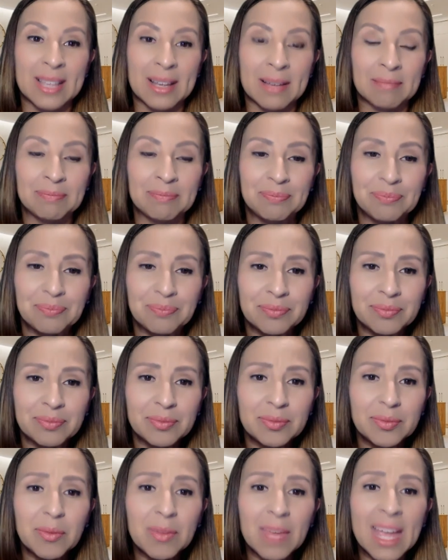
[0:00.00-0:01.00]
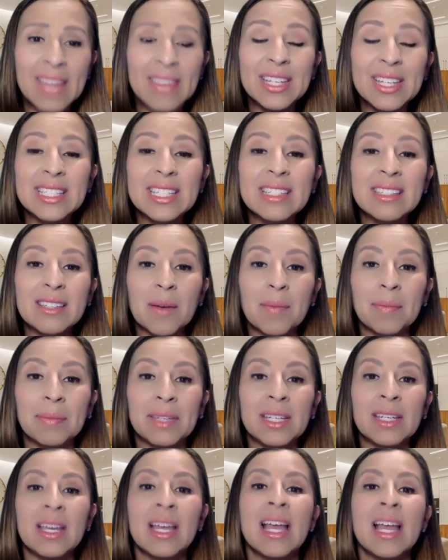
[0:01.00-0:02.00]
set. And this is
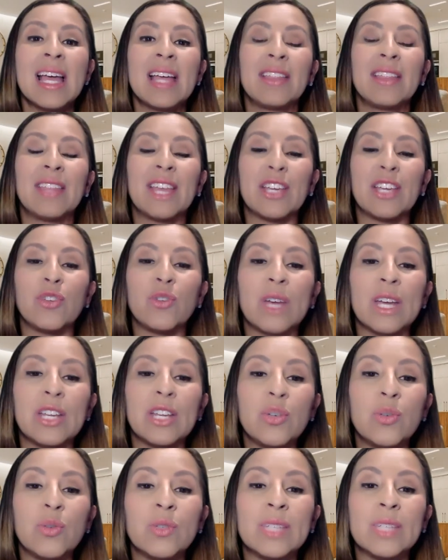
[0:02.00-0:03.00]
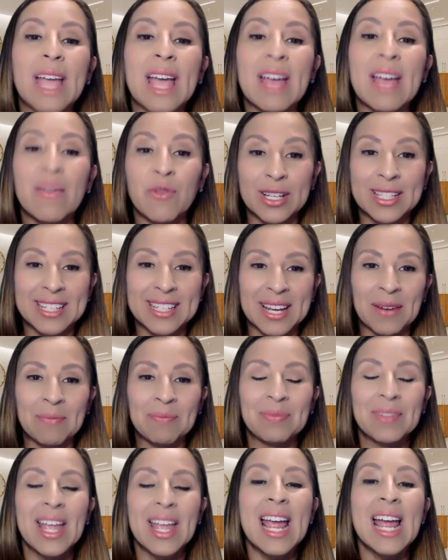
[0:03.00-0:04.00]
something that you can use every day.
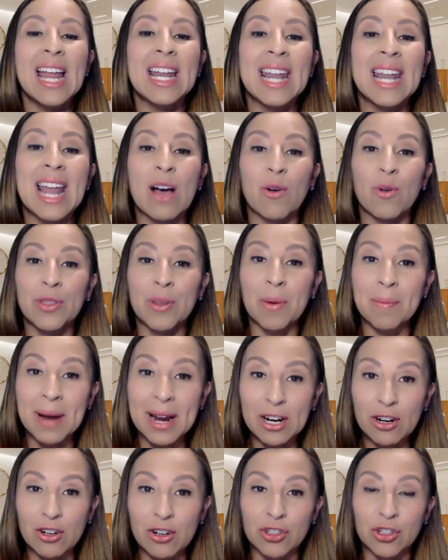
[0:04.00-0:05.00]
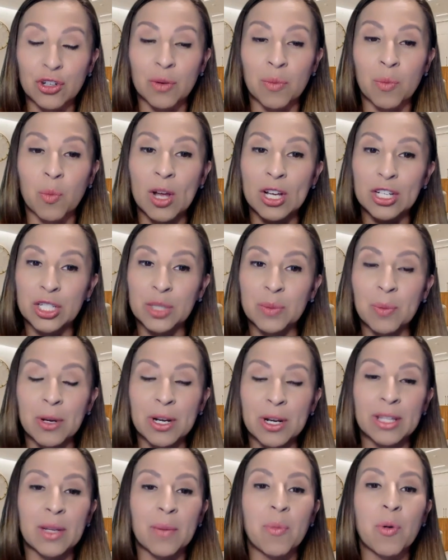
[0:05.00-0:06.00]
Now, the microderm, while she's
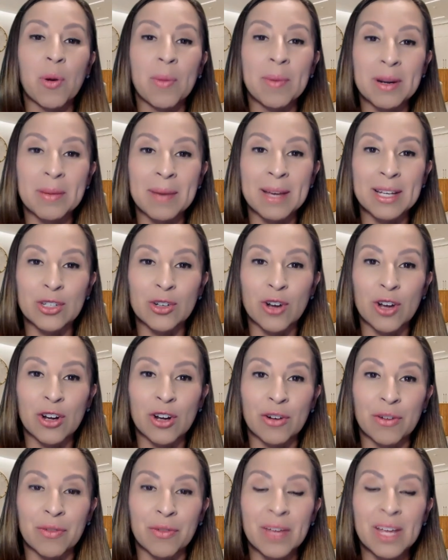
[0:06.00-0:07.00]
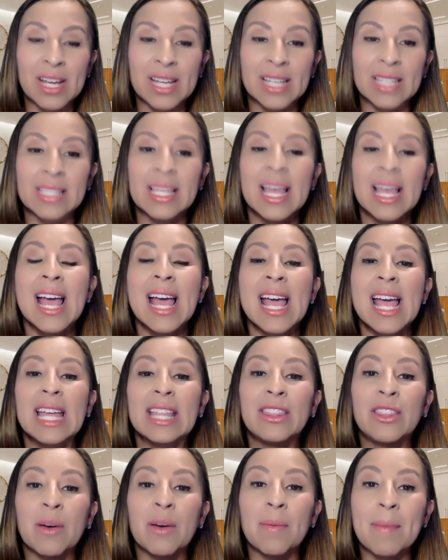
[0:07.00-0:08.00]
putting the pore minimizer on her face,
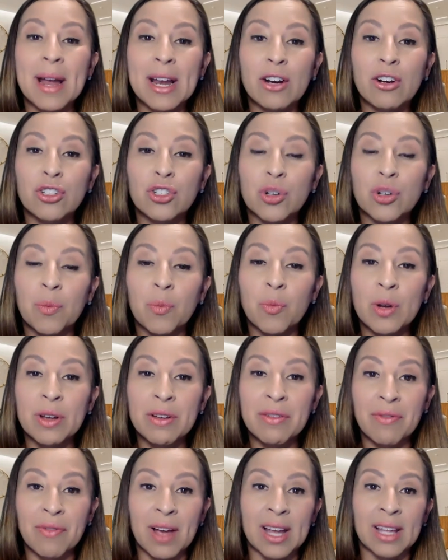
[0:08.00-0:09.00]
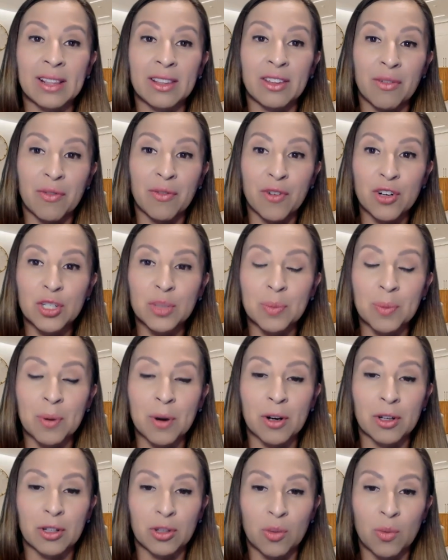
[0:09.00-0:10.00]
the microderm refine, the first
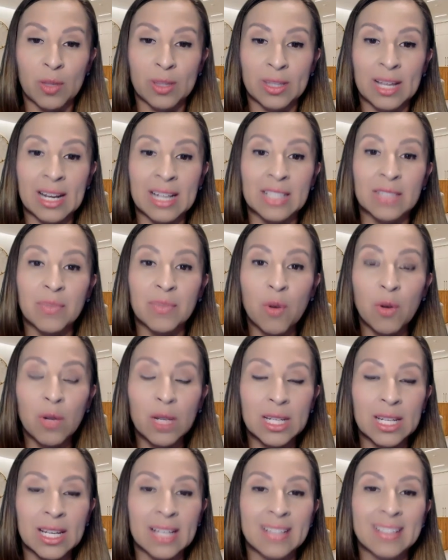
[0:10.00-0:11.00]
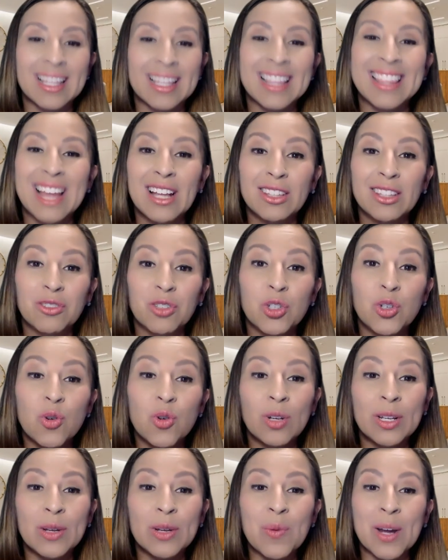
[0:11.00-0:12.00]
part, the one that exfoliates, that
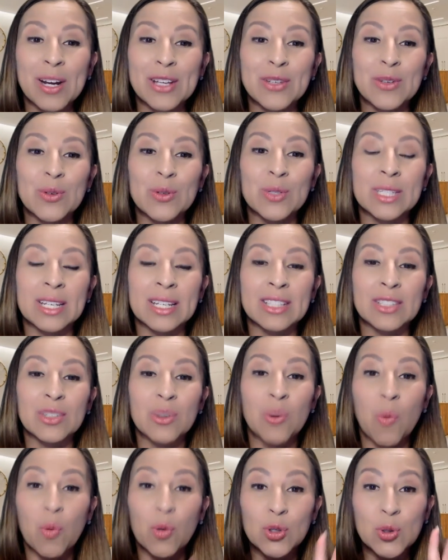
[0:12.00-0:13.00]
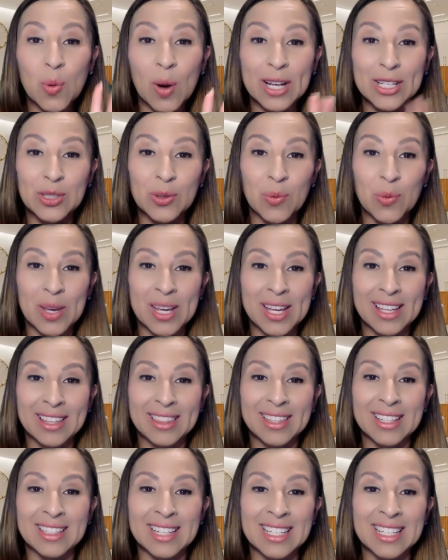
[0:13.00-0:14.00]
you only want to use it twice a week,
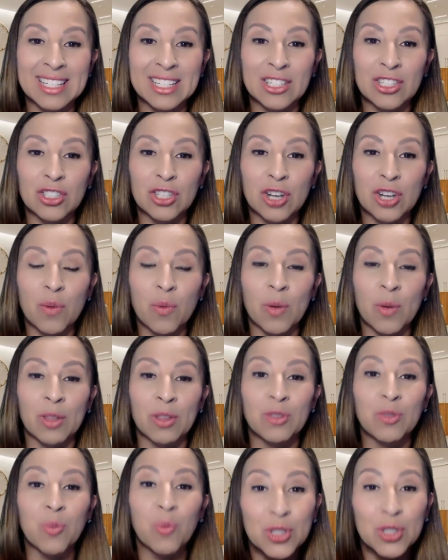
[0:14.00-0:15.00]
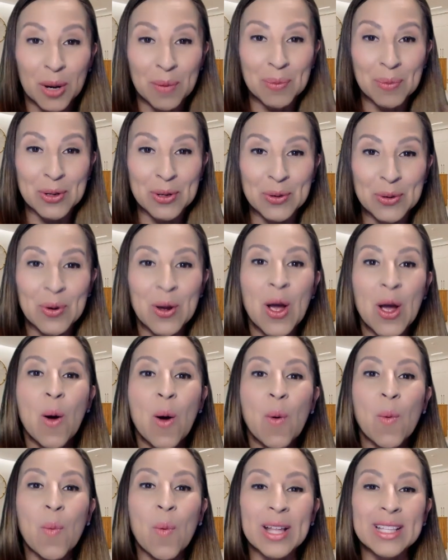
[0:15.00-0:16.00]
the days that start with W,
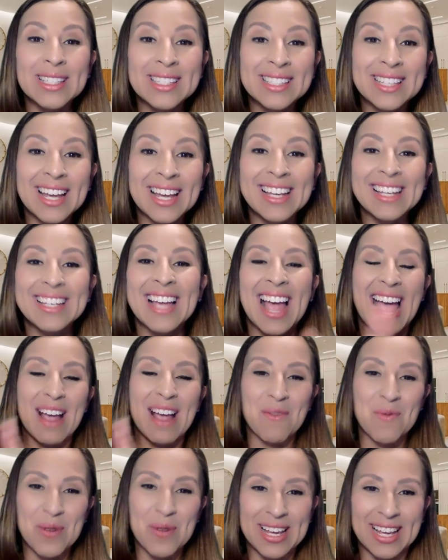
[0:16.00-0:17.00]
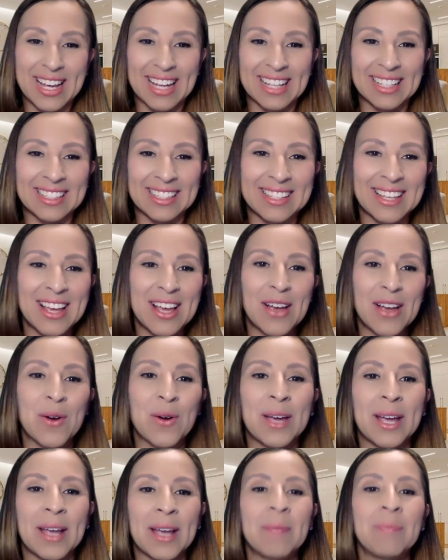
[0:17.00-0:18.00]
Wednesday and weekends.
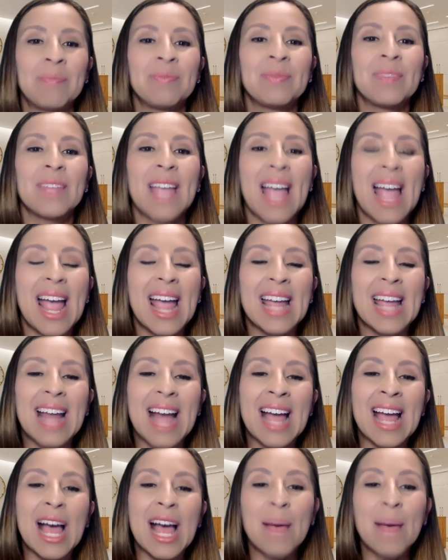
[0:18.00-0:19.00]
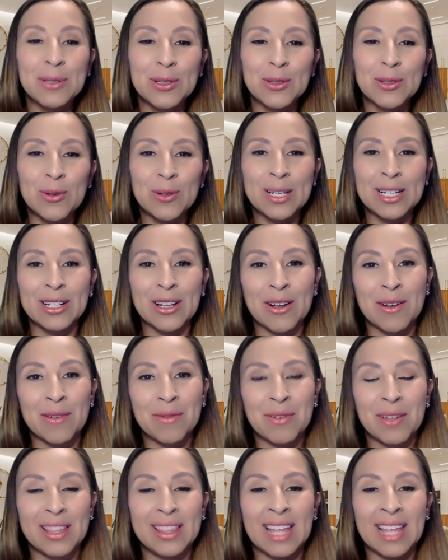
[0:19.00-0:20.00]
Okay. And I absolutely
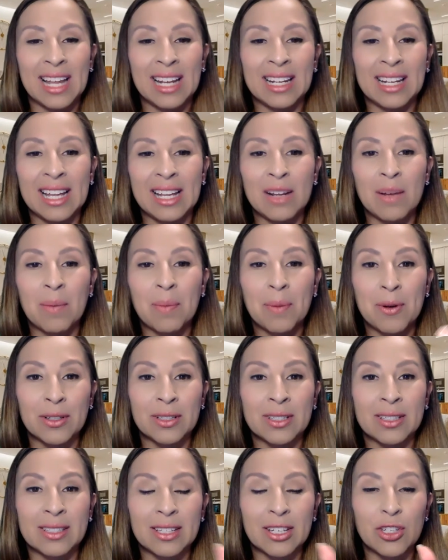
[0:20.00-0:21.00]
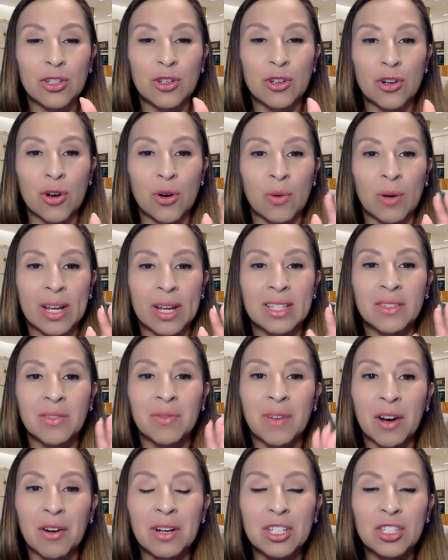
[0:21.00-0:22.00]
love that Layla puts, you know, is
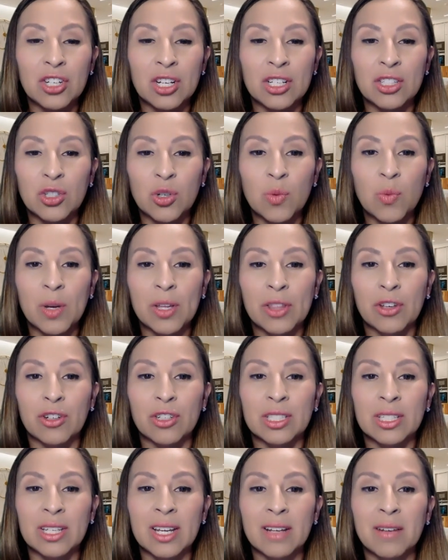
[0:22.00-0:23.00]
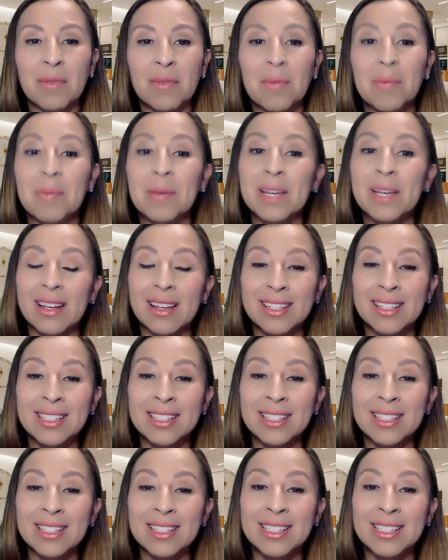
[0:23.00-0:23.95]
very gentle with her skin because,